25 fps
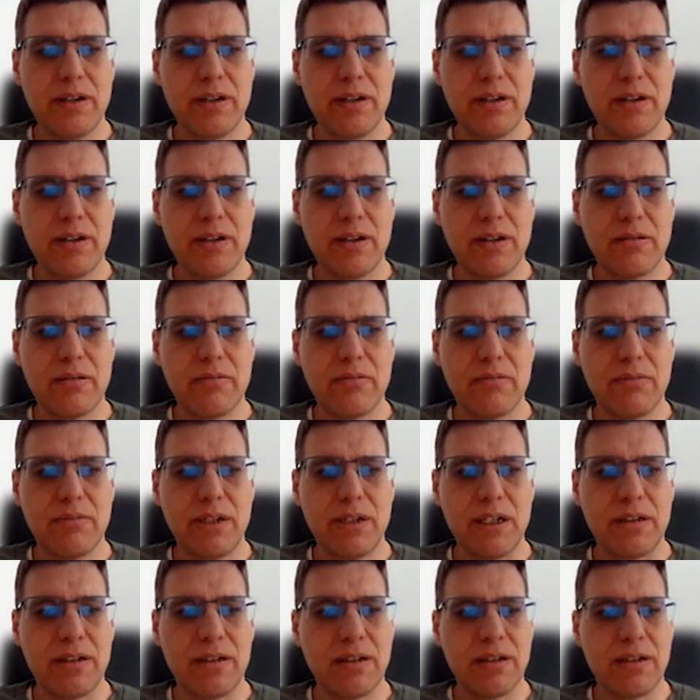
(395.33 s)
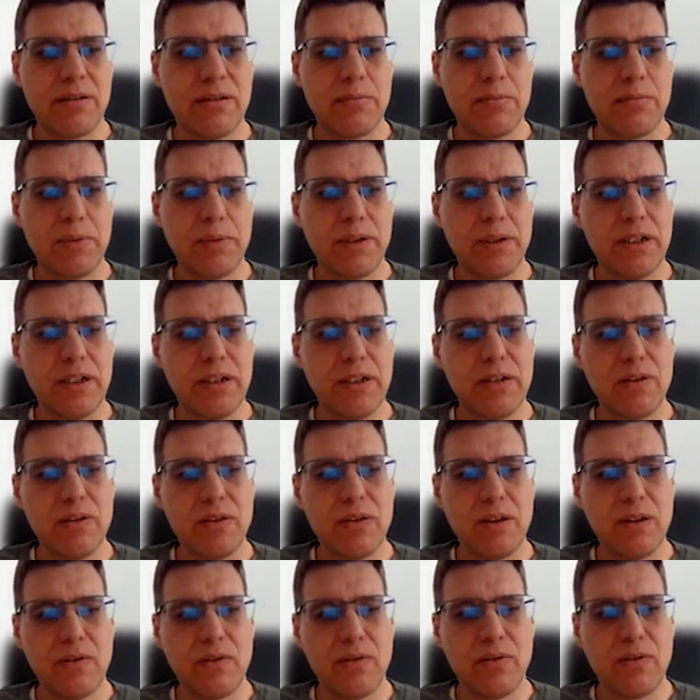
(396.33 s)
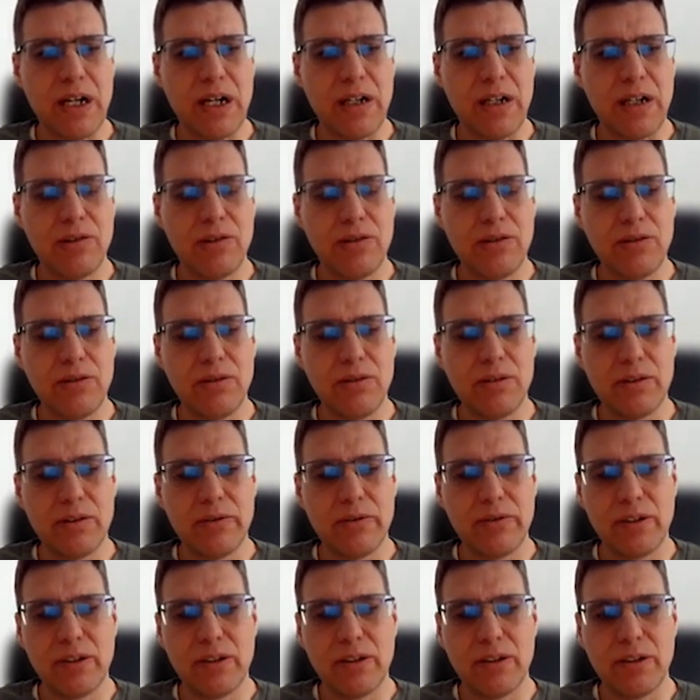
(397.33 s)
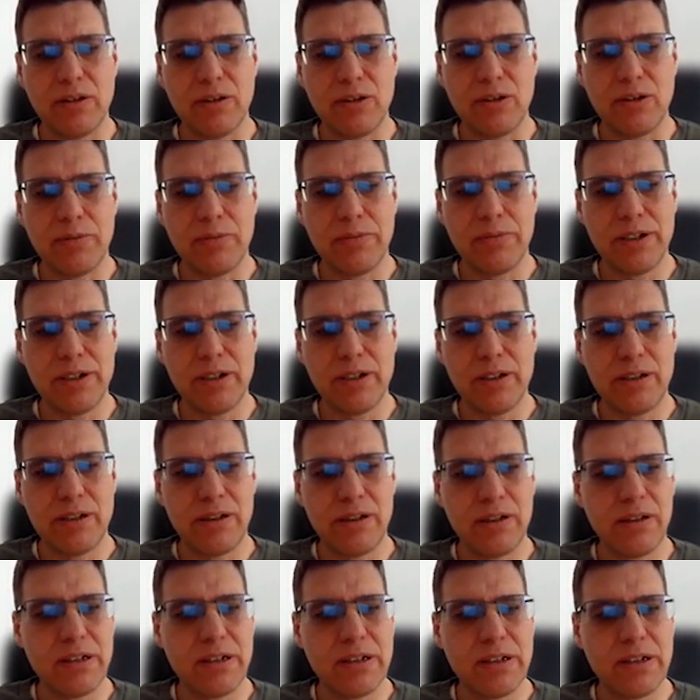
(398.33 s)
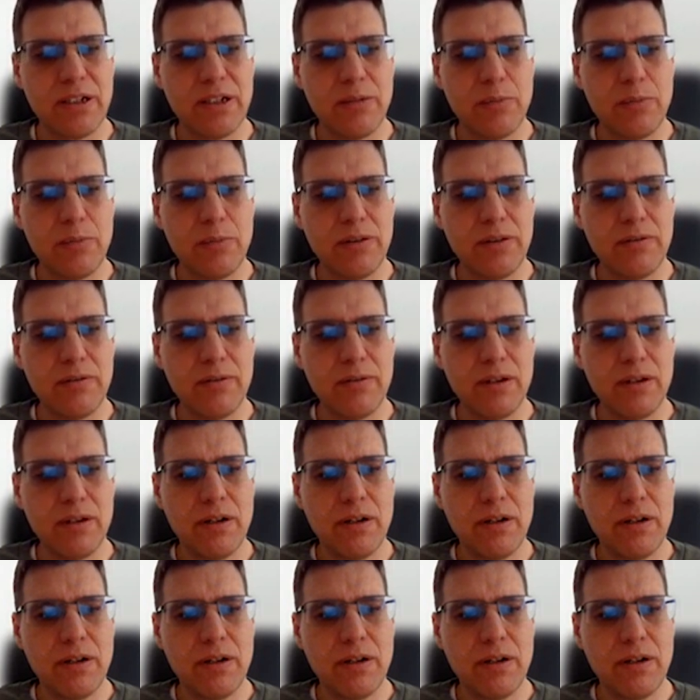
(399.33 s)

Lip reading: the complete value of the object in the schema.